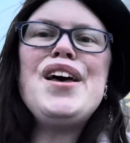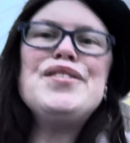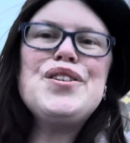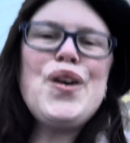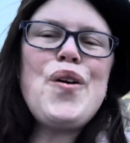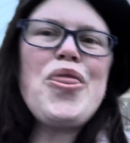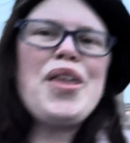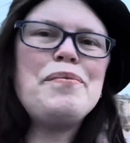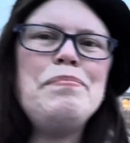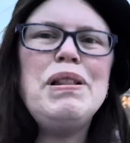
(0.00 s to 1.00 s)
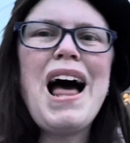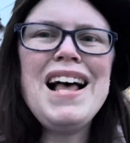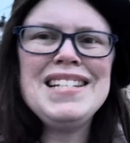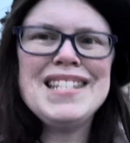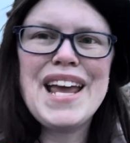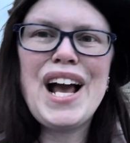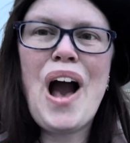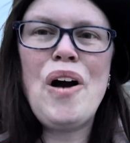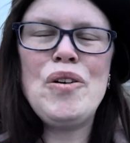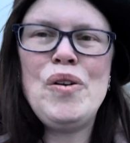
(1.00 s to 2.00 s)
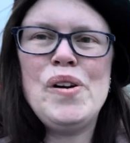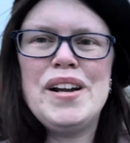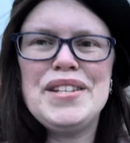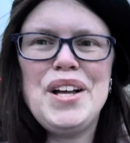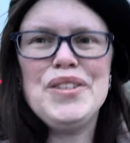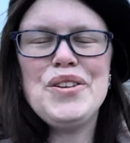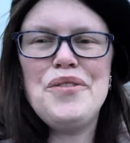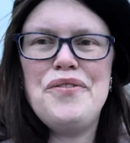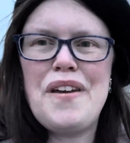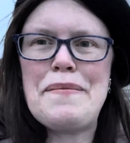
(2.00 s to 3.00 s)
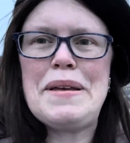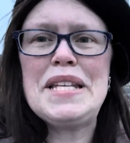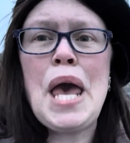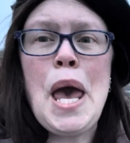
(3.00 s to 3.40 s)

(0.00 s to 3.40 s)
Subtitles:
So the Place de Concorde is also famous